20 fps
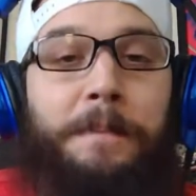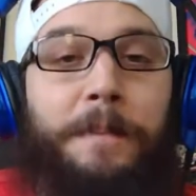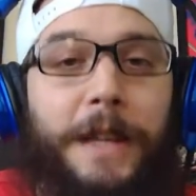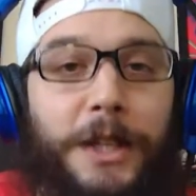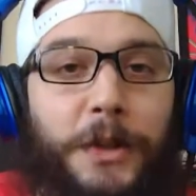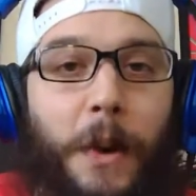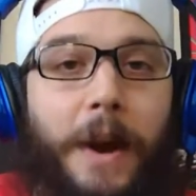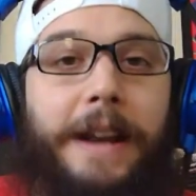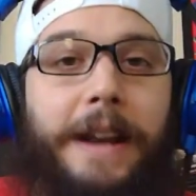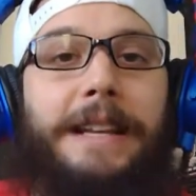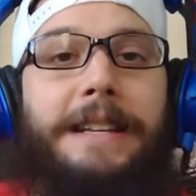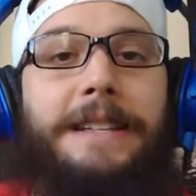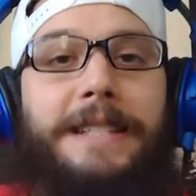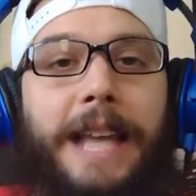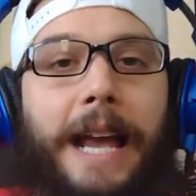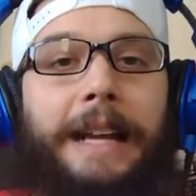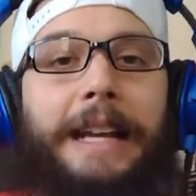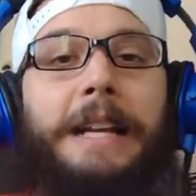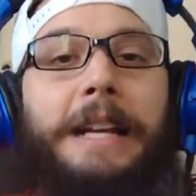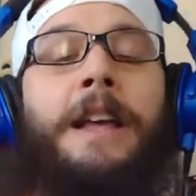
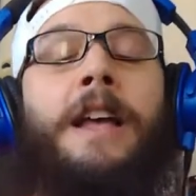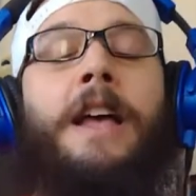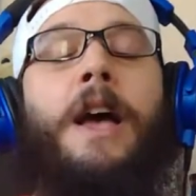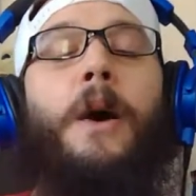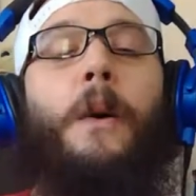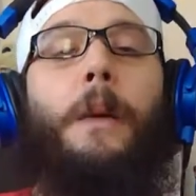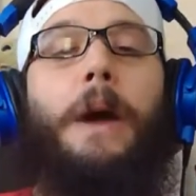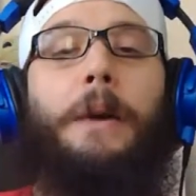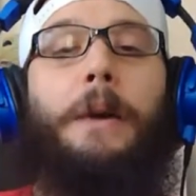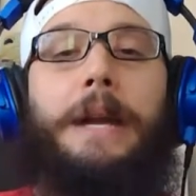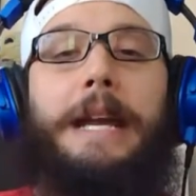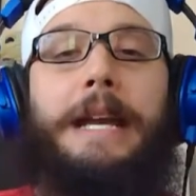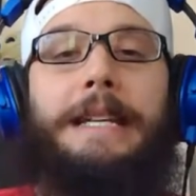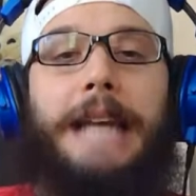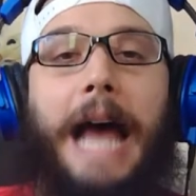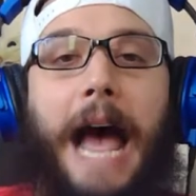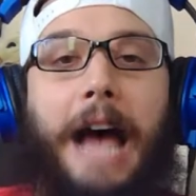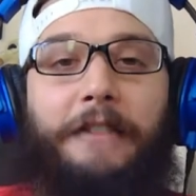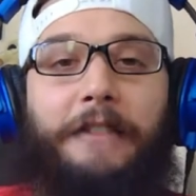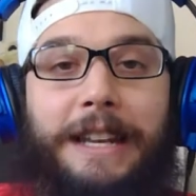22nd when we
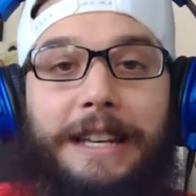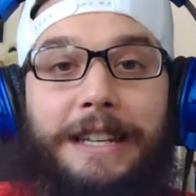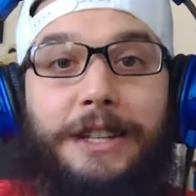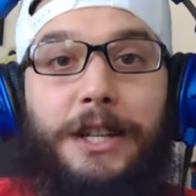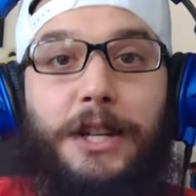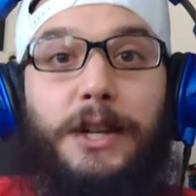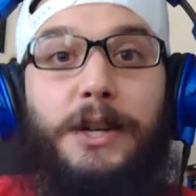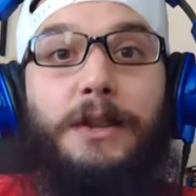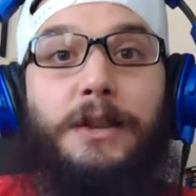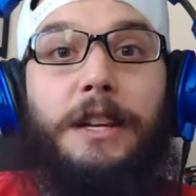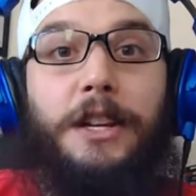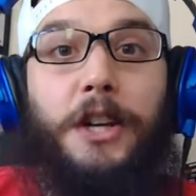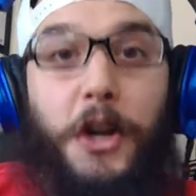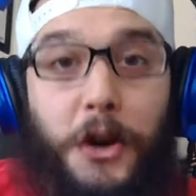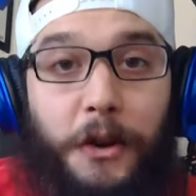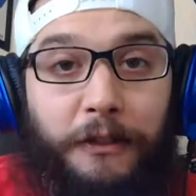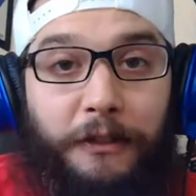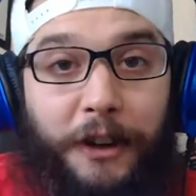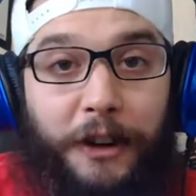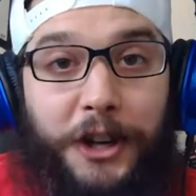dive into the
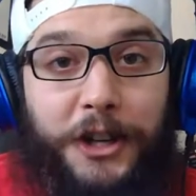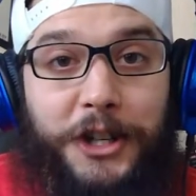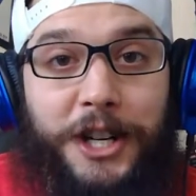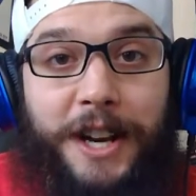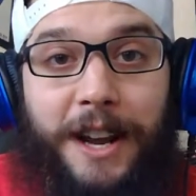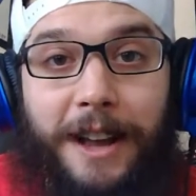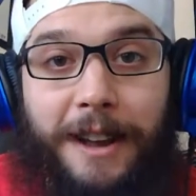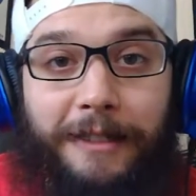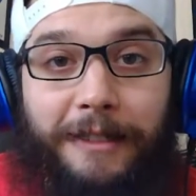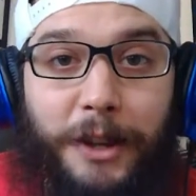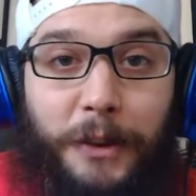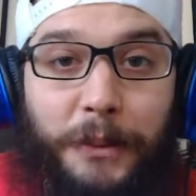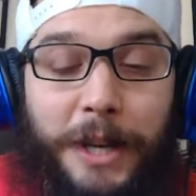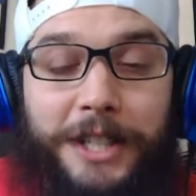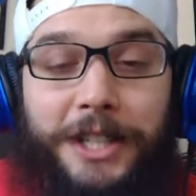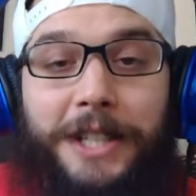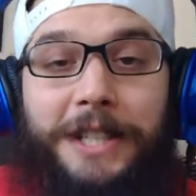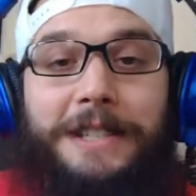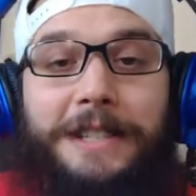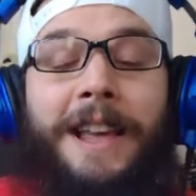new version of The
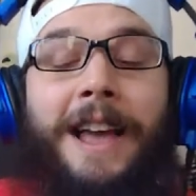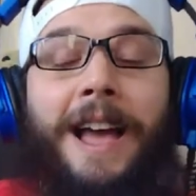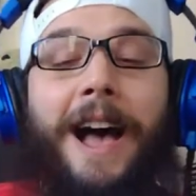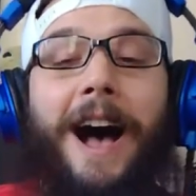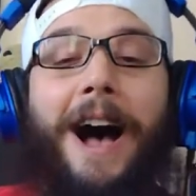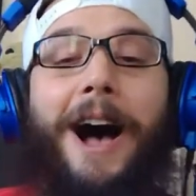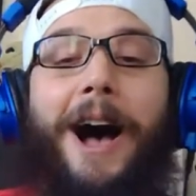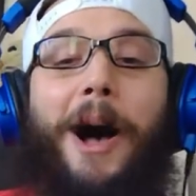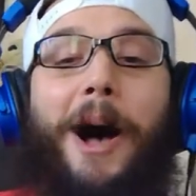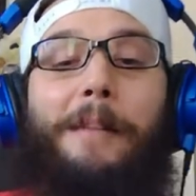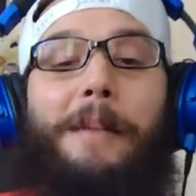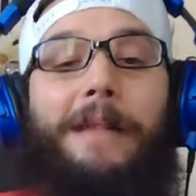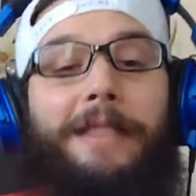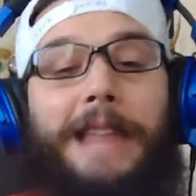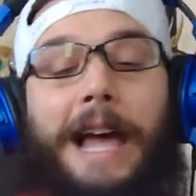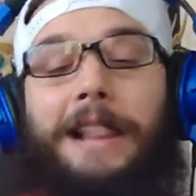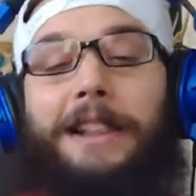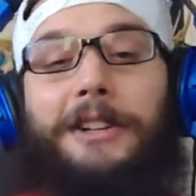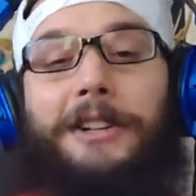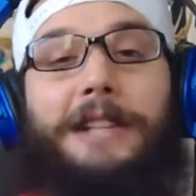Witches.
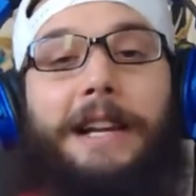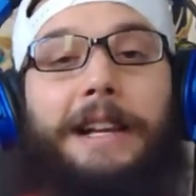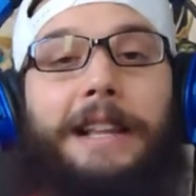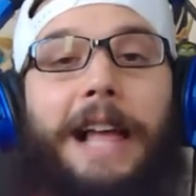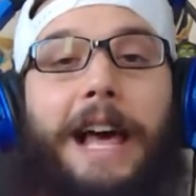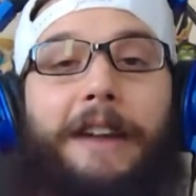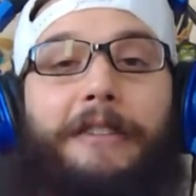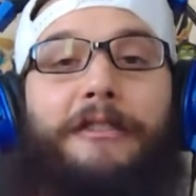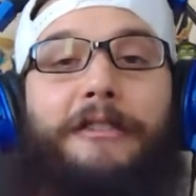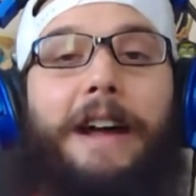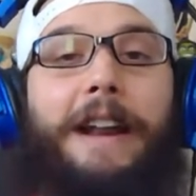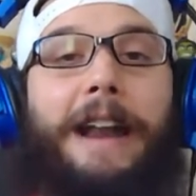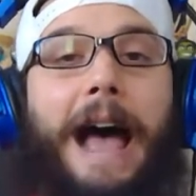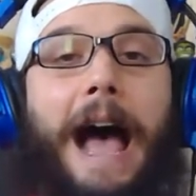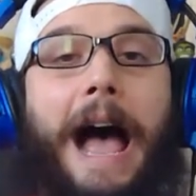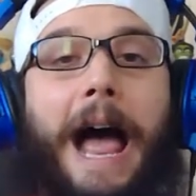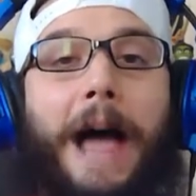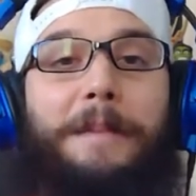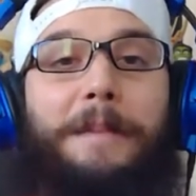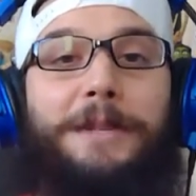That looks like a lot of fun.
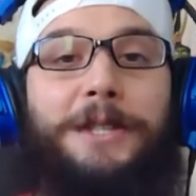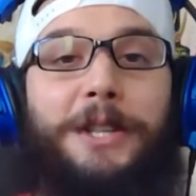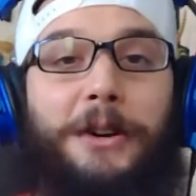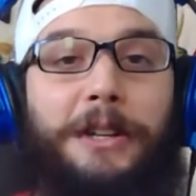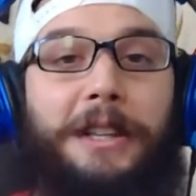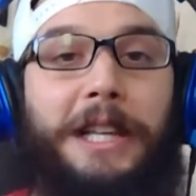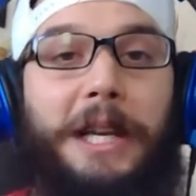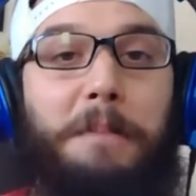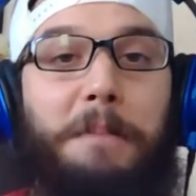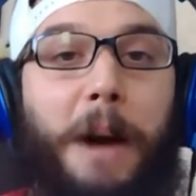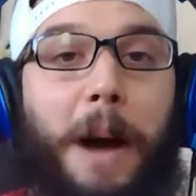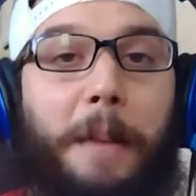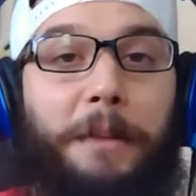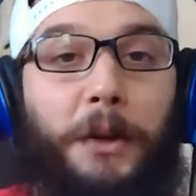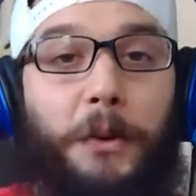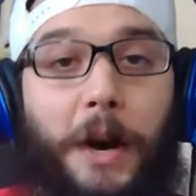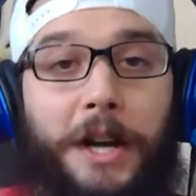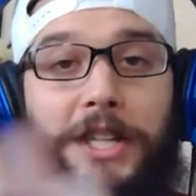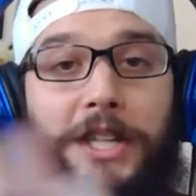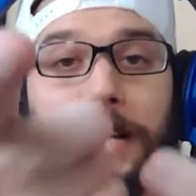I'm certainly pumped.
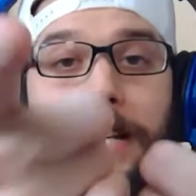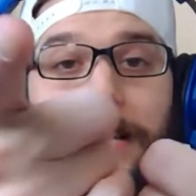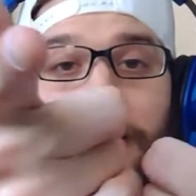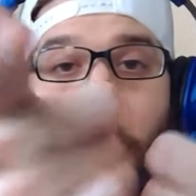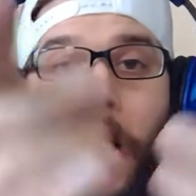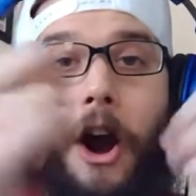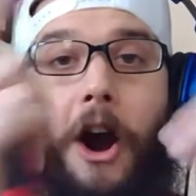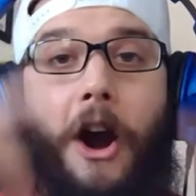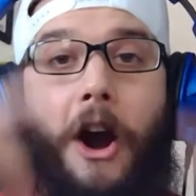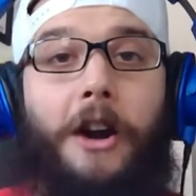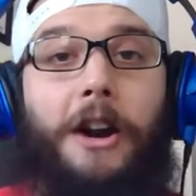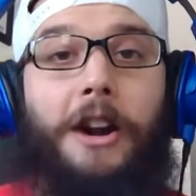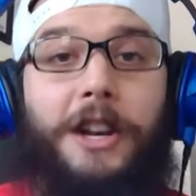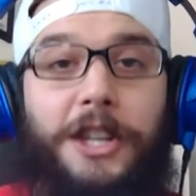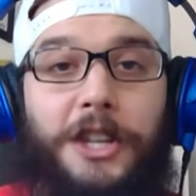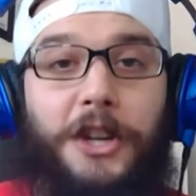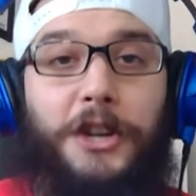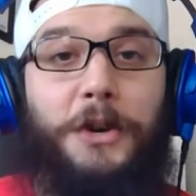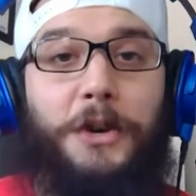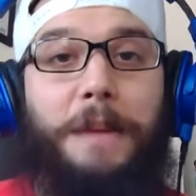The question is, are
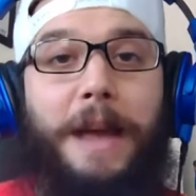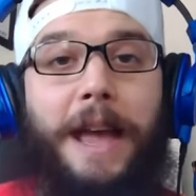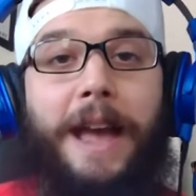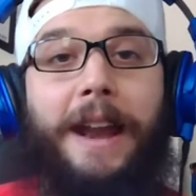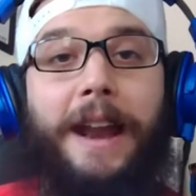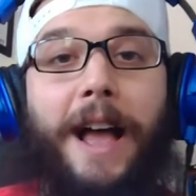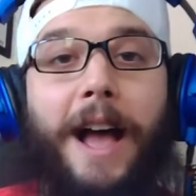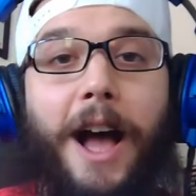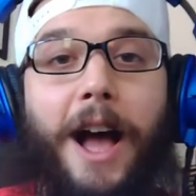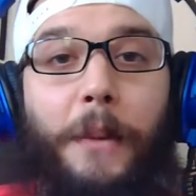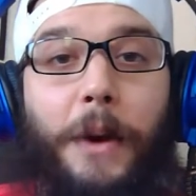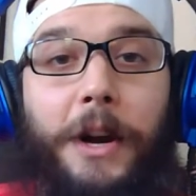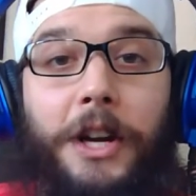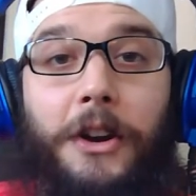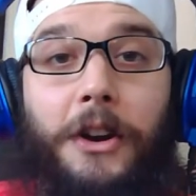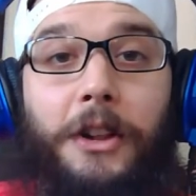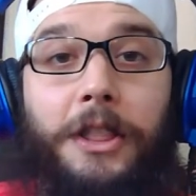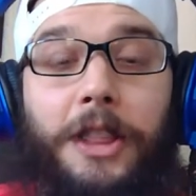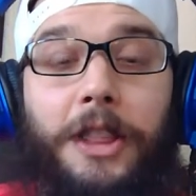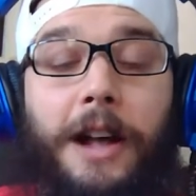you, man, what are
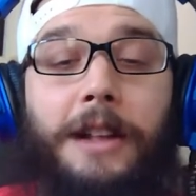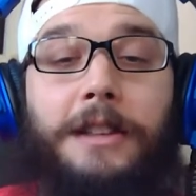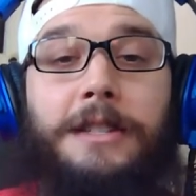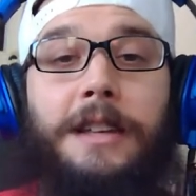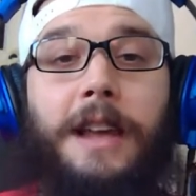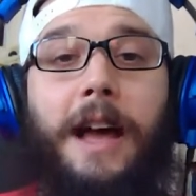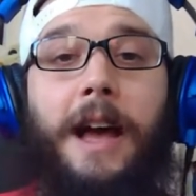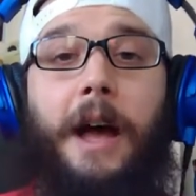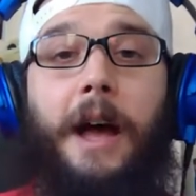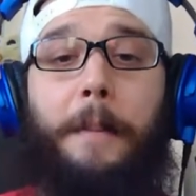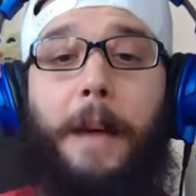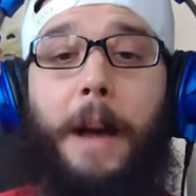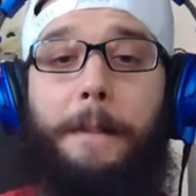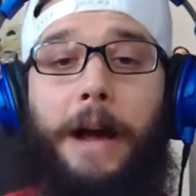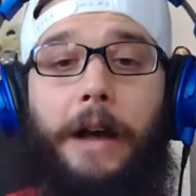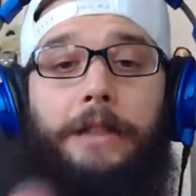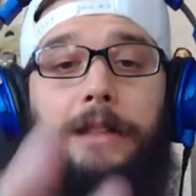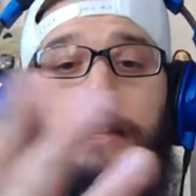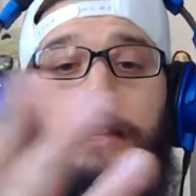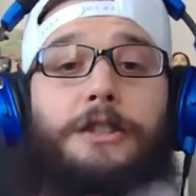your thoughts
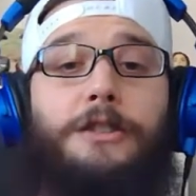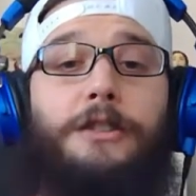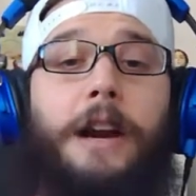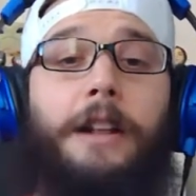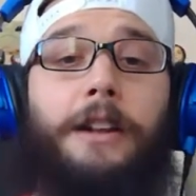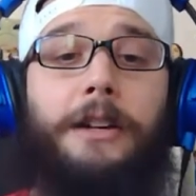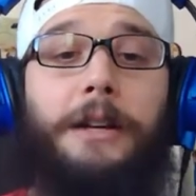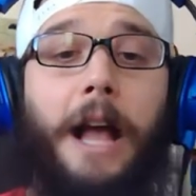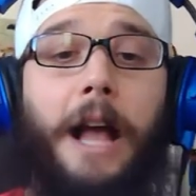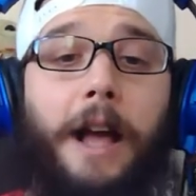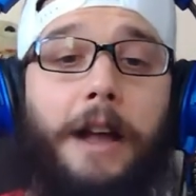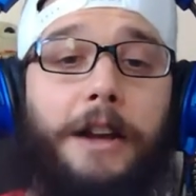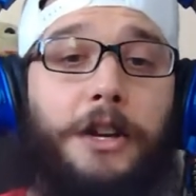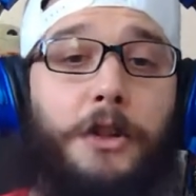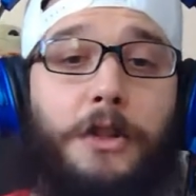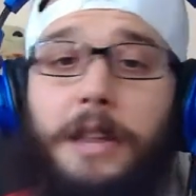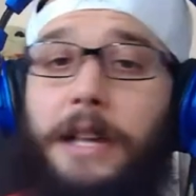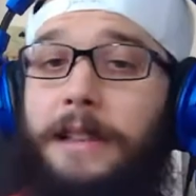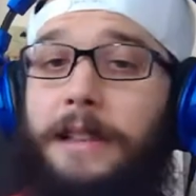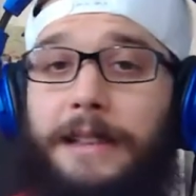about this trailer? Do
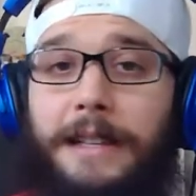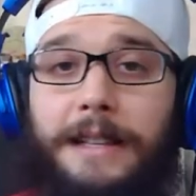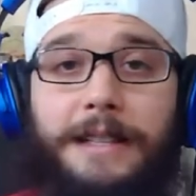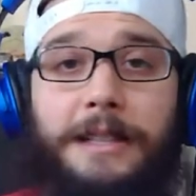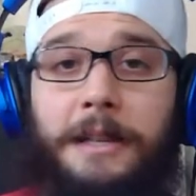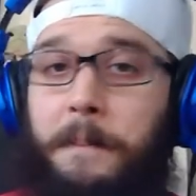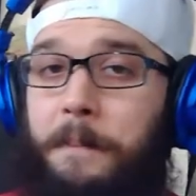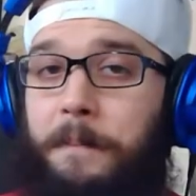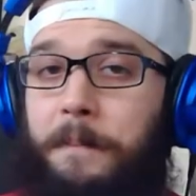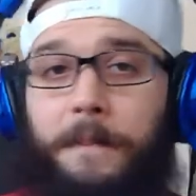you think this